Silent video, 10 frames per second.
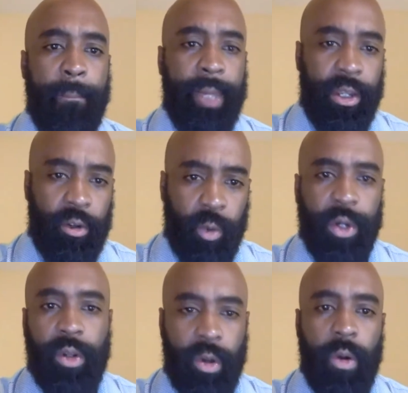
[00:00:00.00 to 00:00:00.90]
being
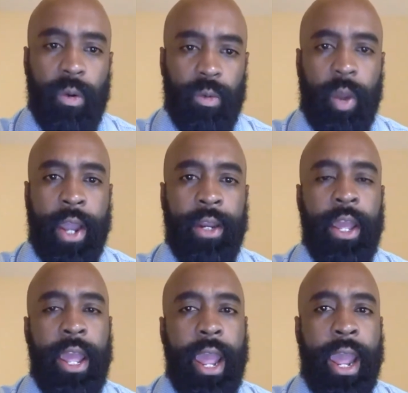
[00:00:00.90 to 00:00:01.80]
critical,
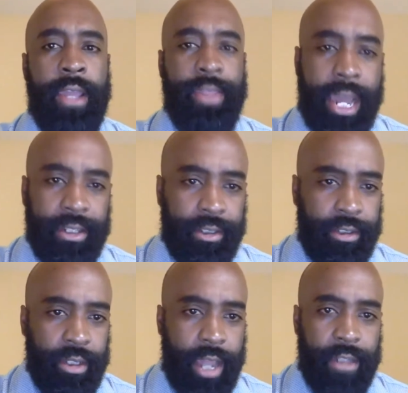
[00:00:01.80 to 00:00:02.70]
right? And that
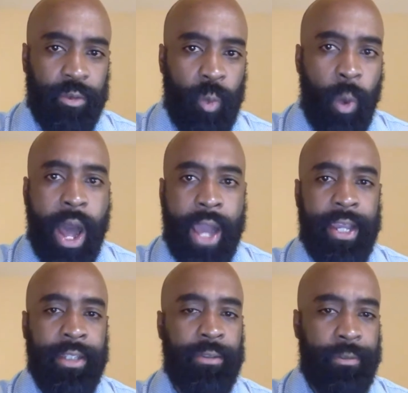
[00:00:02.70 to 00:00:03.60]
is
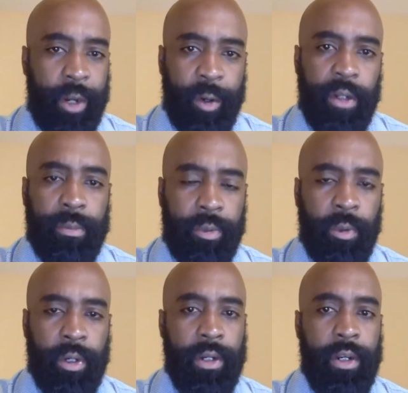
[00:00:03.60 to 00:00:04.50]
why it's very
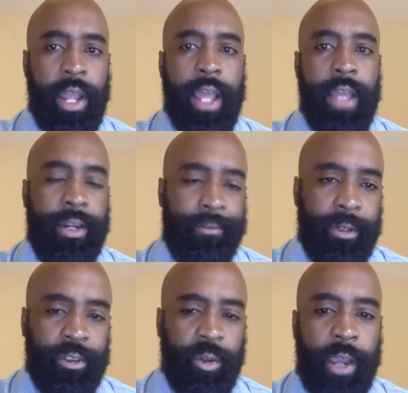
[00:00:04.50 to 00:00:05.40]
important that if
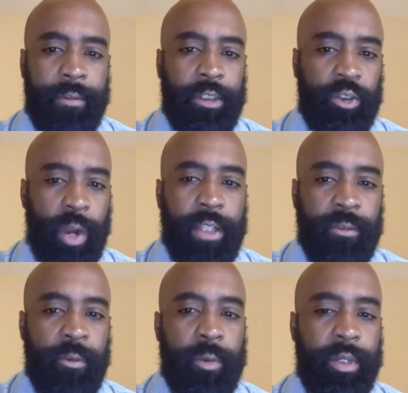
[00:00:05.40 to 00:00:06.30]
you're driving
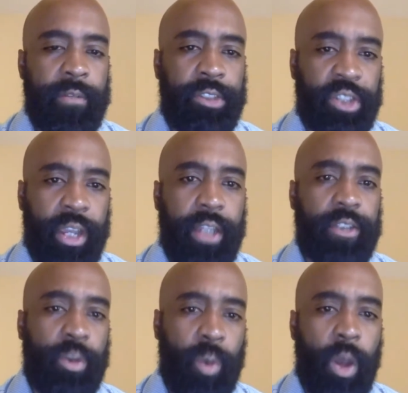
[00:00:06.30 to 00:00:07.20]
transformative
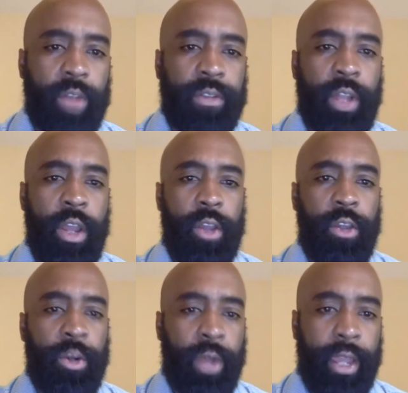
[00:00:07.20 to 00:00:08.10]
change across
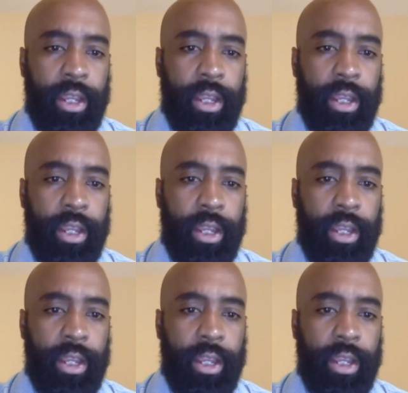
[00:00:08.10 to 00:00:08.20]
your